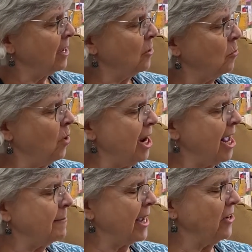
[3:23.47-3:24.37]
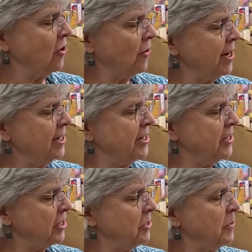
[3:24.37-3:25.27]
What am I going to
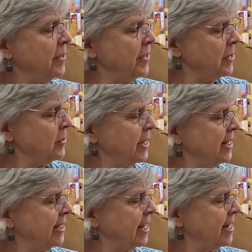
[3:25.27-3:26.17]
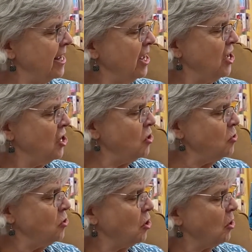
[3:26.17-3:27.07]
do with you, he said. You
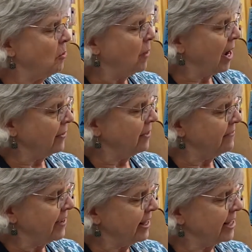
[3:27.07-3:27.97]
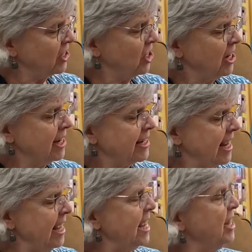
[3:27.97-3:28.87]
go around the village,
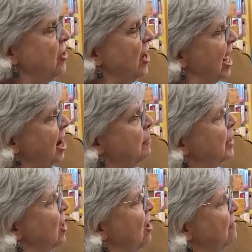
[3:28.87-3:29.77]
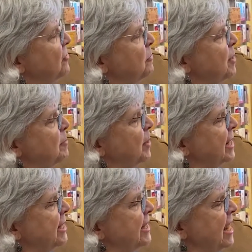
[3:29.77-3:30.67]
taking your helmet off to people and
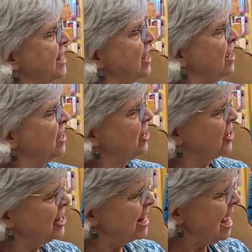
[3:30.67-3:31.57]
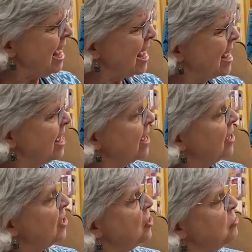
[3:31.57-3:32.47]
saying, good day.
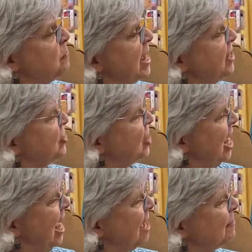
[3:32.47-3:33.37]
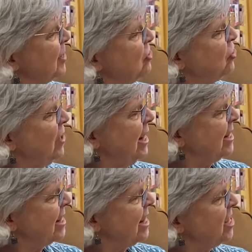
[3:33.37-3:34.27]
You make jam, you drink
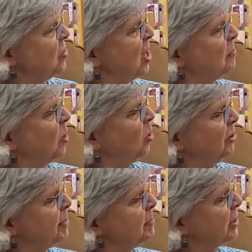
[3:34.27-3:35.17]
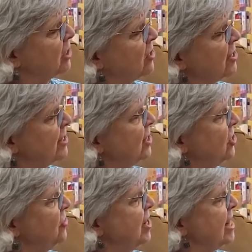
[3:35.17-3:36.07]
tea, you help old people across the
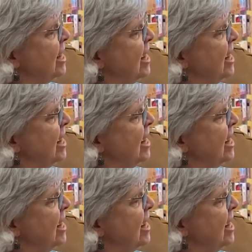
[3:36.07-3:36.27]
street.